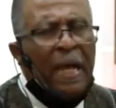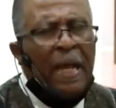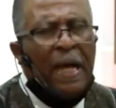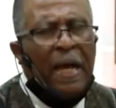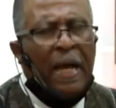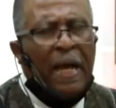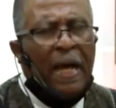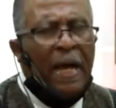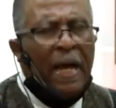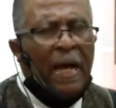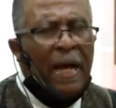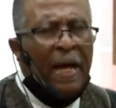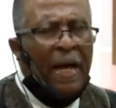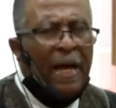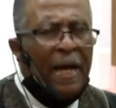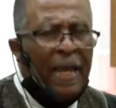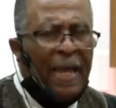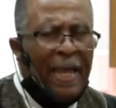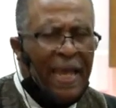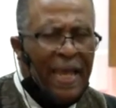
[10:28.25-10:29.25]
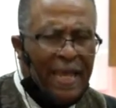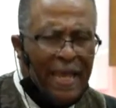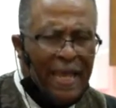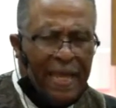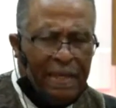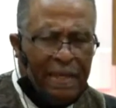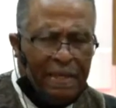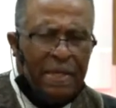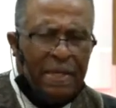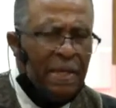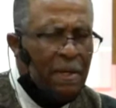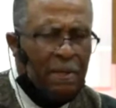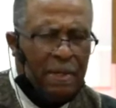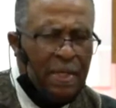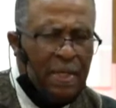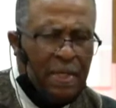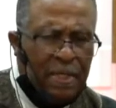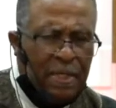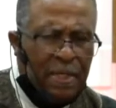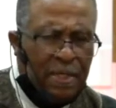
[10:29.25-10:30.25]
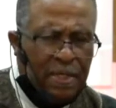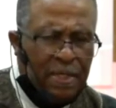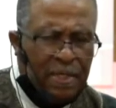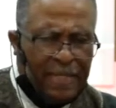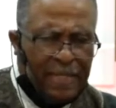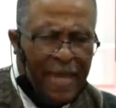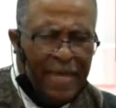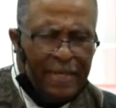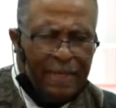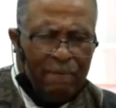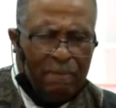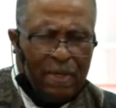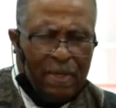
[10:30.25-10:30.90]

uh, uh, eh, eh, eh, you know, it, it, that